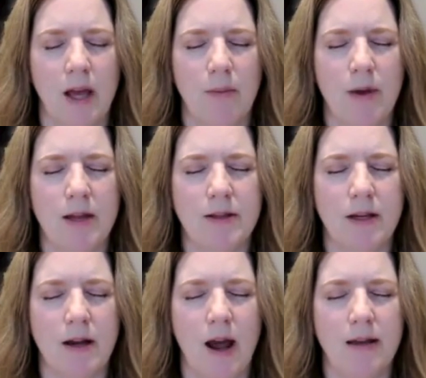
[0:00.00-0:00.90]
Maybe
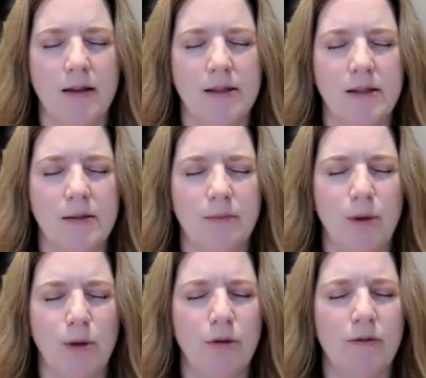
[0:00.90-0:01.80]
it's a nice,
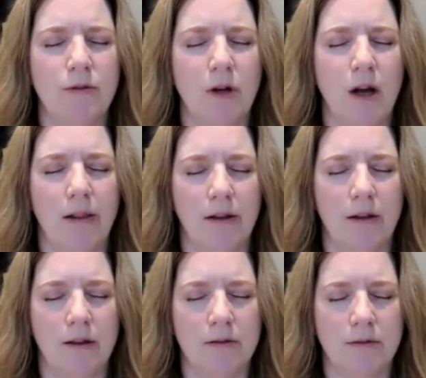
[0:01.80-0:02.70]
beautiful
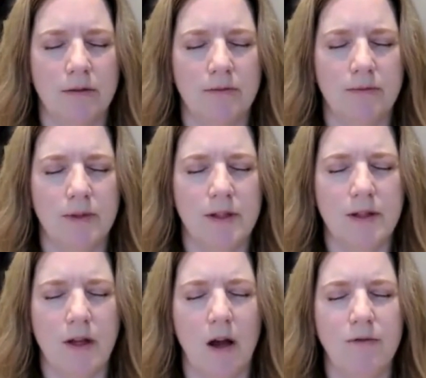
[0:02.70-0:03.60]
color,
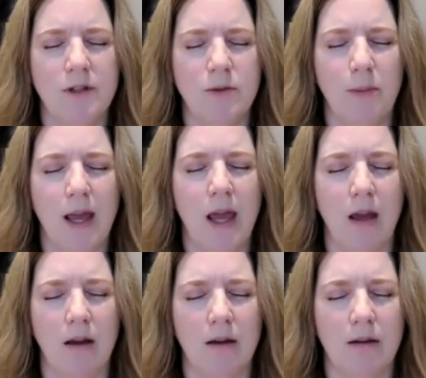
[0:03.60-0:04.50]
soft
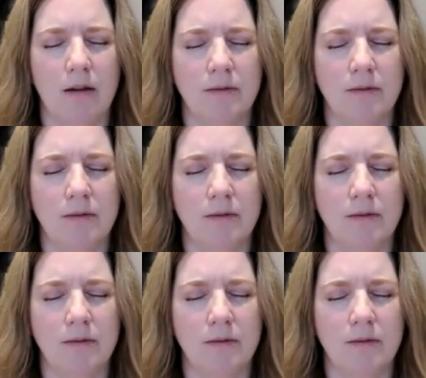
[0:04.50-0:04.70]
pink